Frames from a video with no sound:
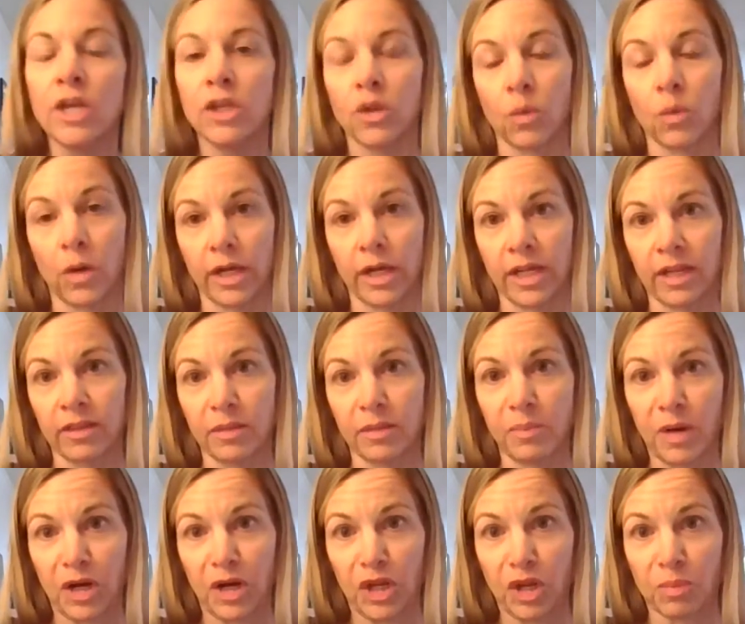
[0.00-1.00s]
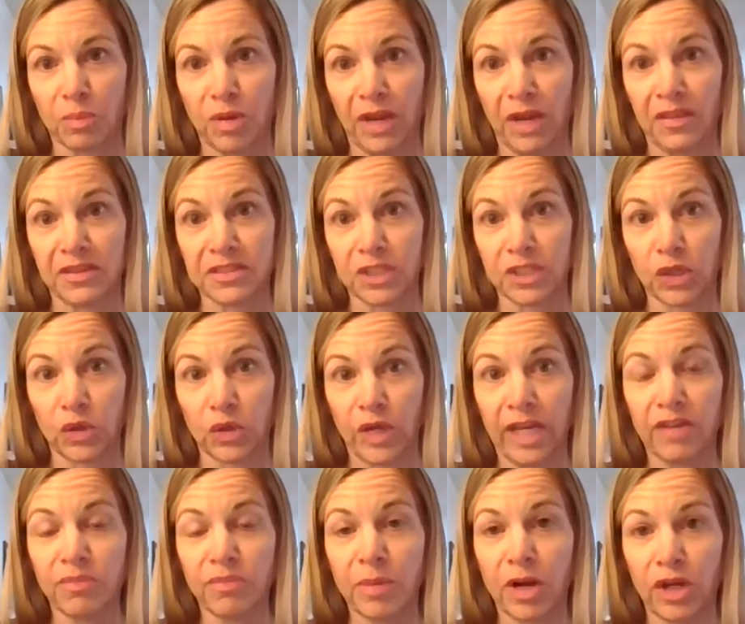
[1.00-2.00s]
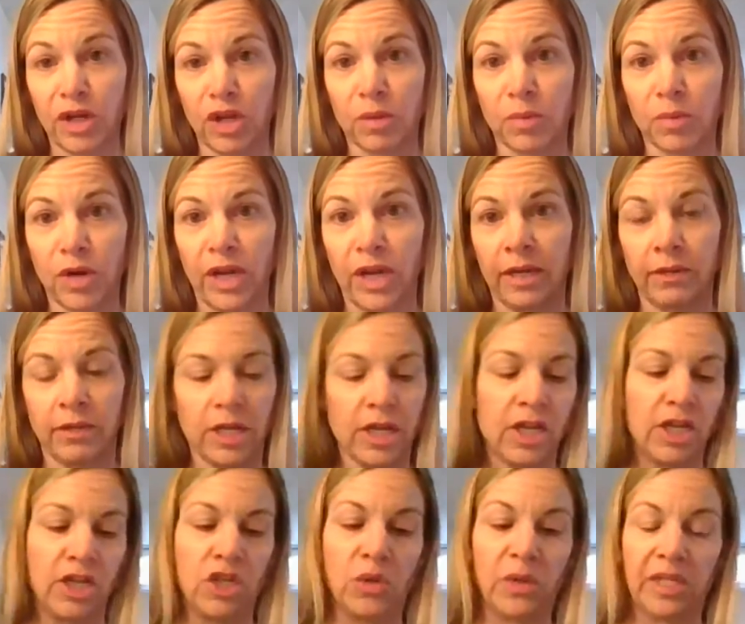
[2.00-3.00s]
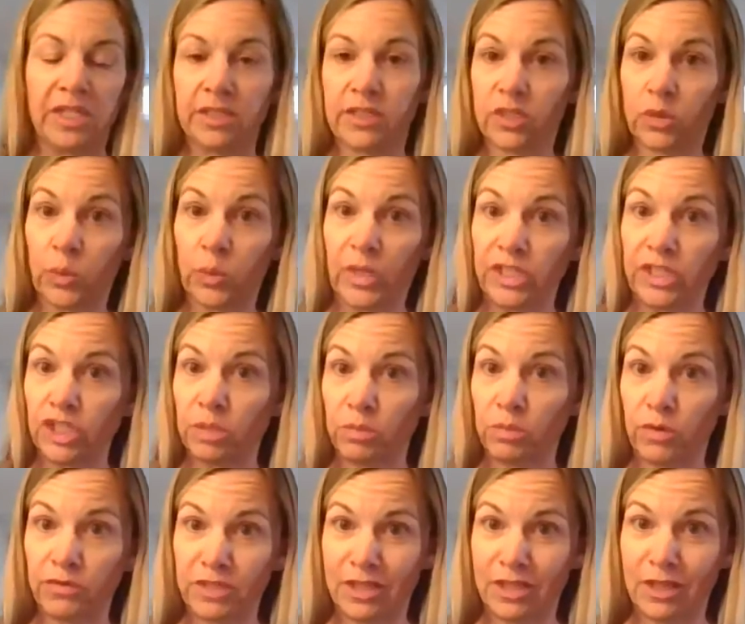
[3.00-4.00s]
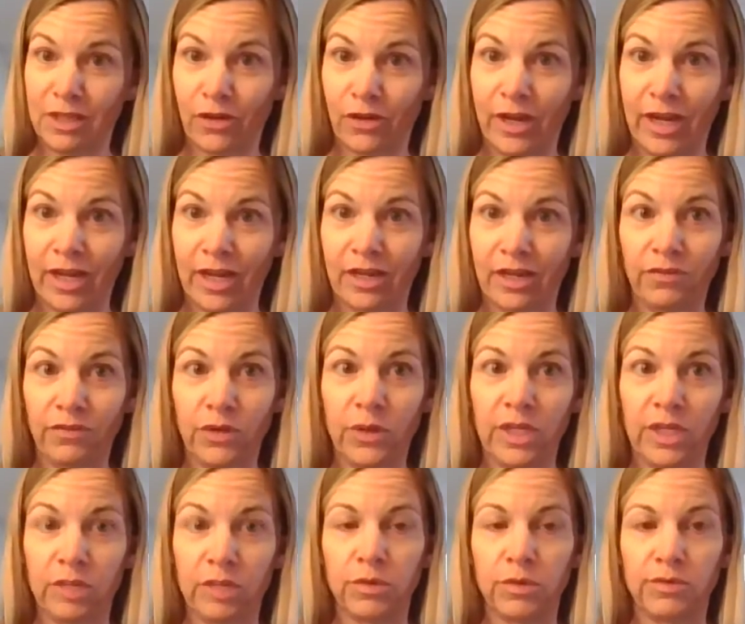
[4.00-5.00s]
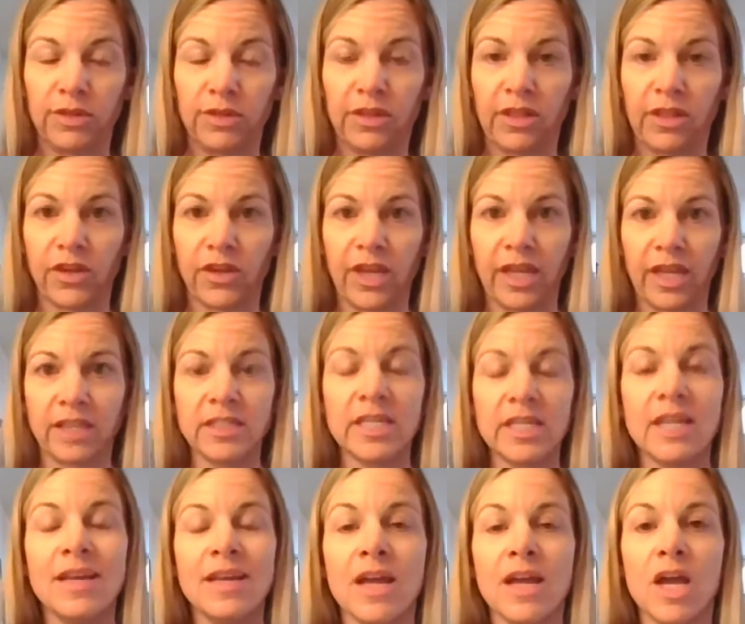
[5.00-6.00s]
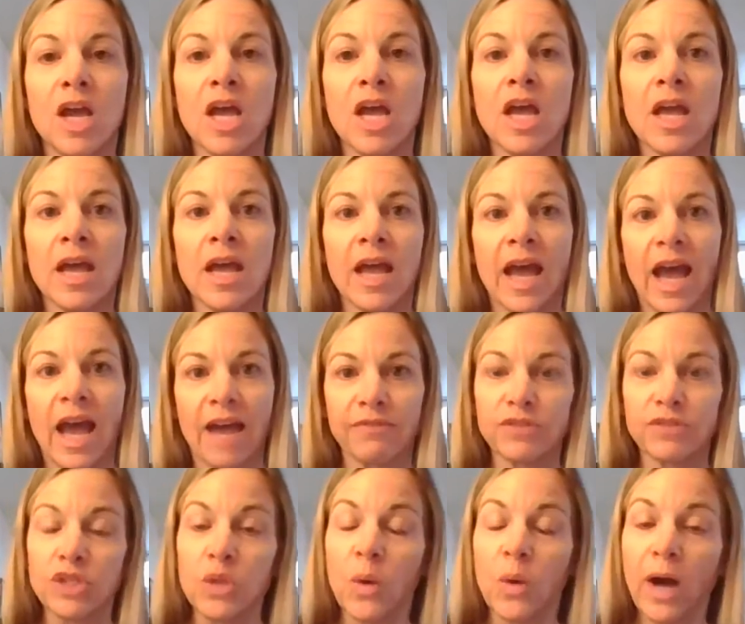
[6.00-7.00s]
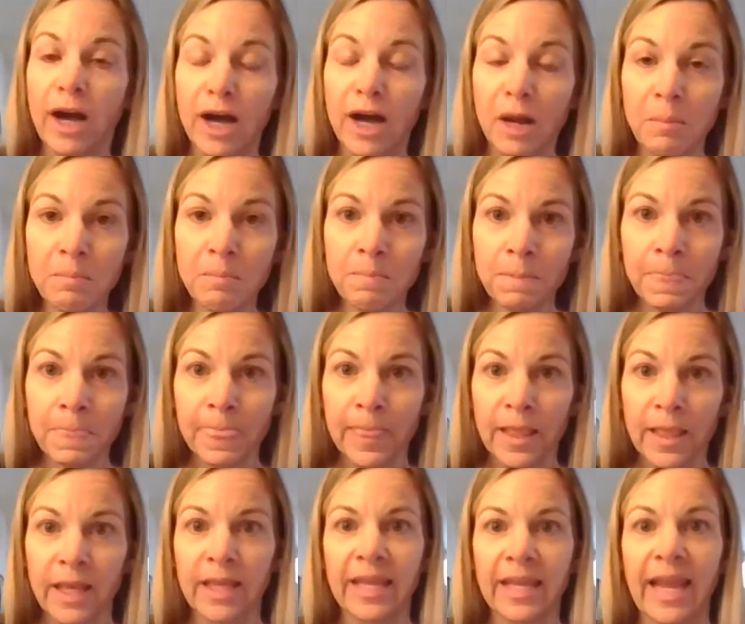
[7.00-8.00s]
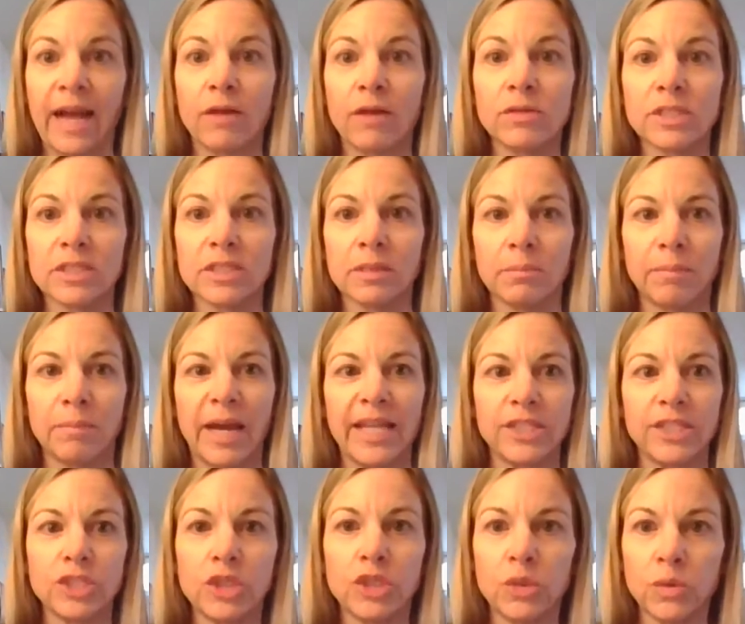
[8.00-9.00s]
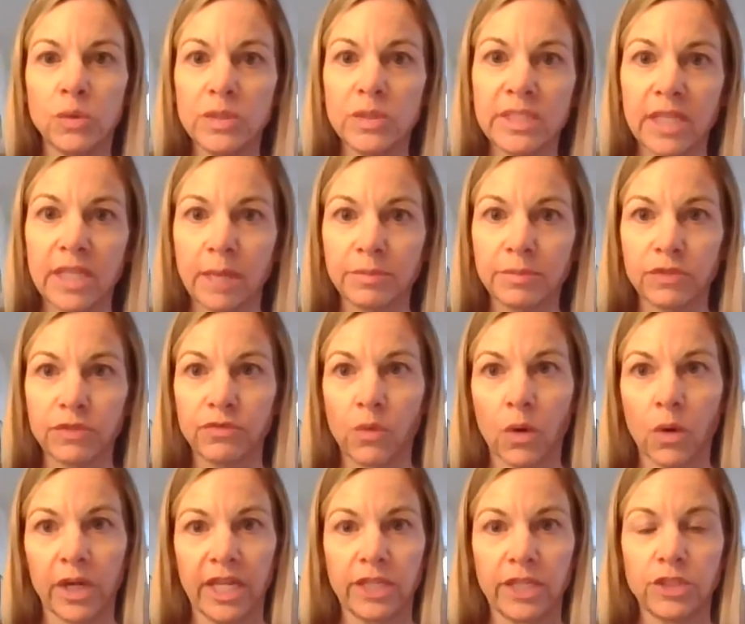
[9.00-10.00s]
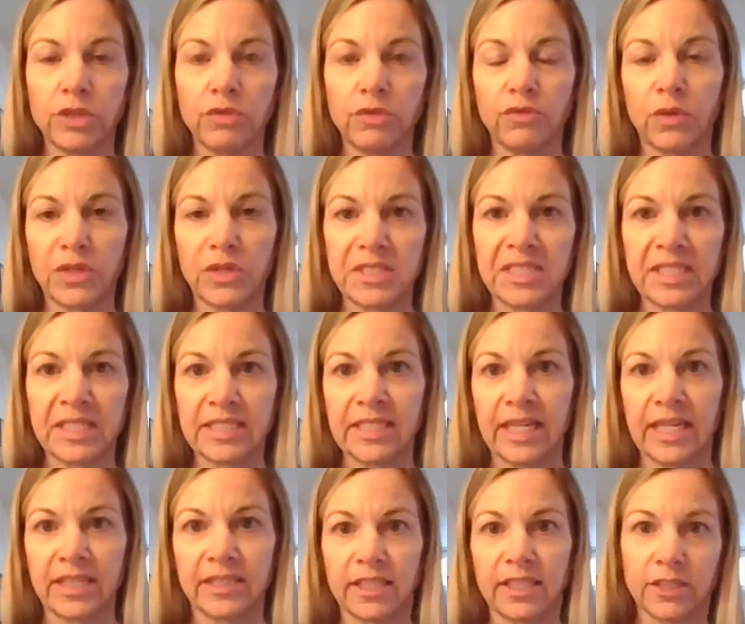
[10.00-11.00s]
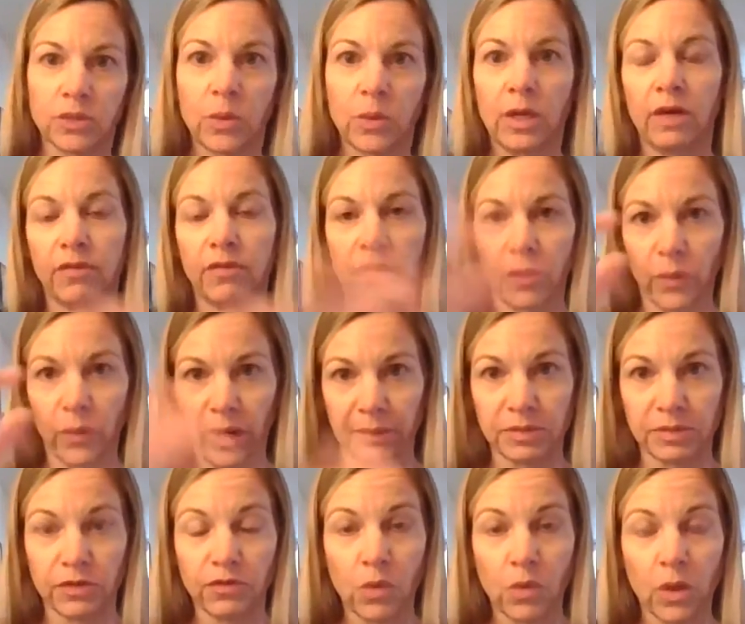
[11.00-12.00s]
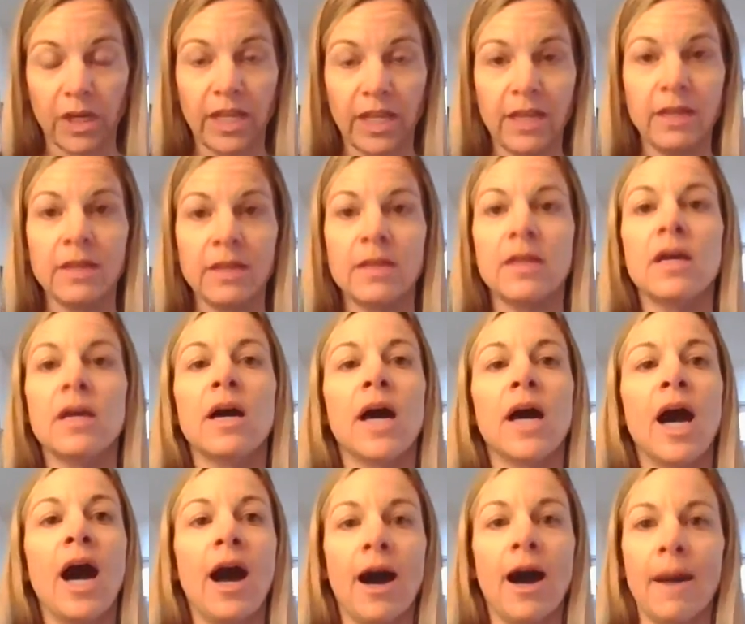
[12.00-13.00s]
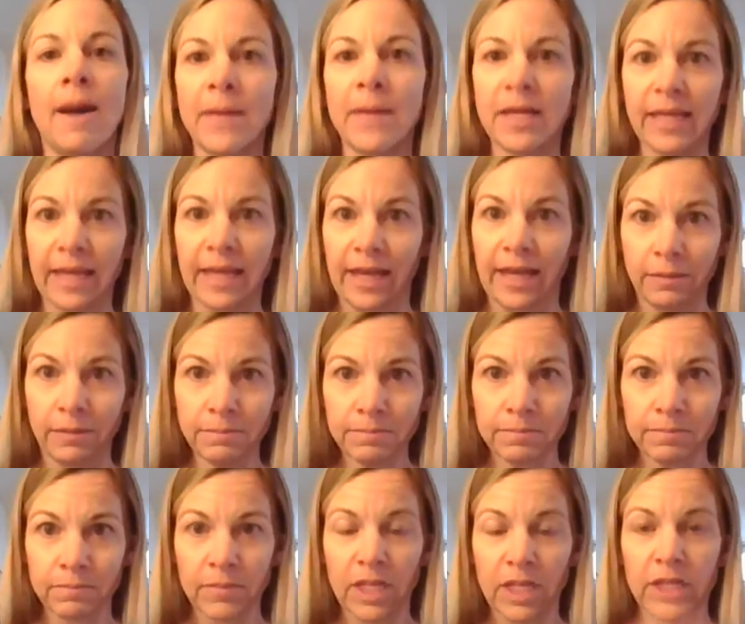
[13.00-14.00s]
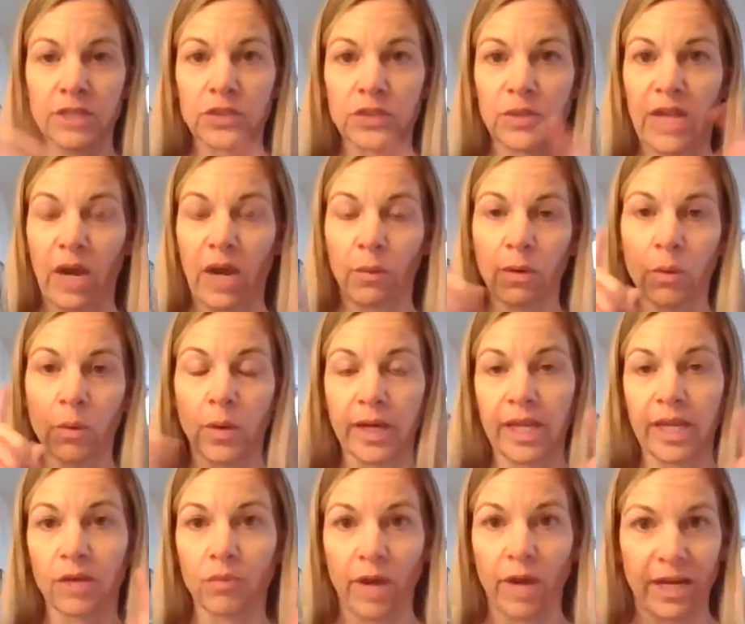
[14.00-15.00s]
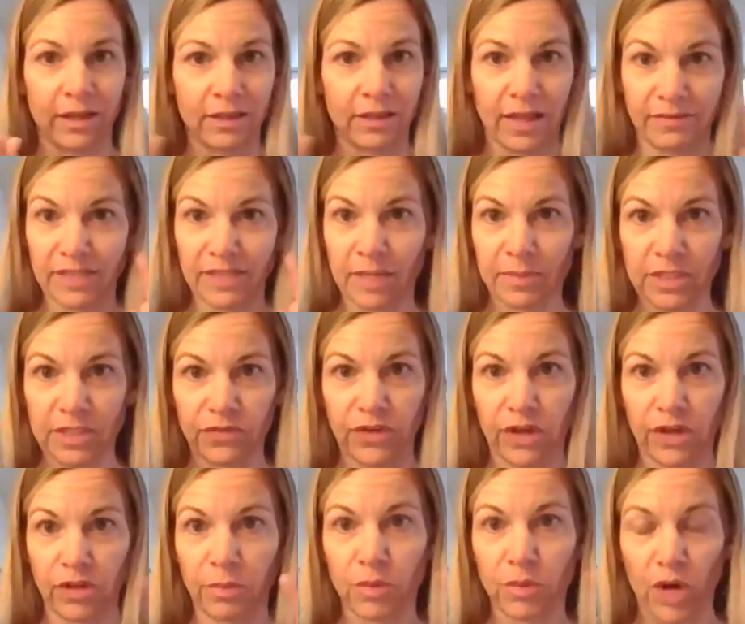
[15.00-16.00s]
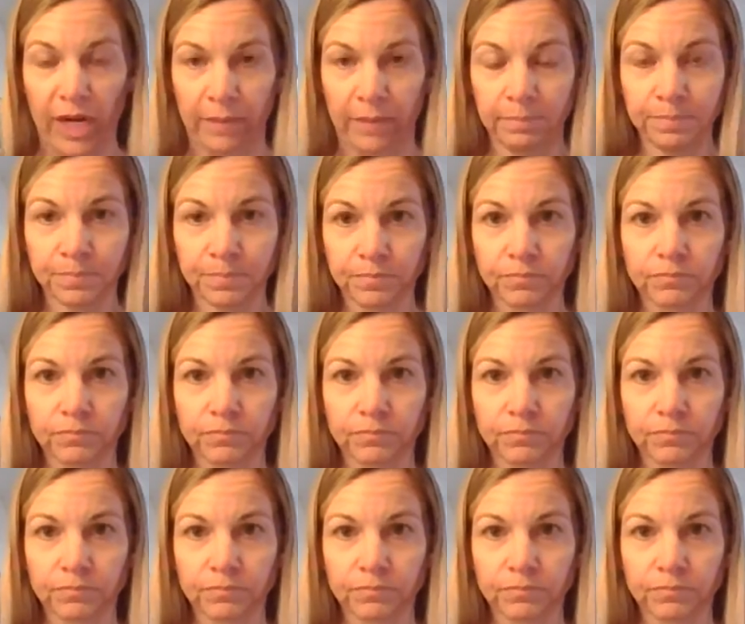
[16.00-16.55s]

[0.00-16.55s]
You're working in the part of your brain that's the creative part of your brain. You can switch and move to the other hand if you need to move to the other hand. After you hum, count by twos up to 40. 2, 4, 6, 10, 12, all the way up to 40. Hum again. So now we're working right and left hemisphere of the brain.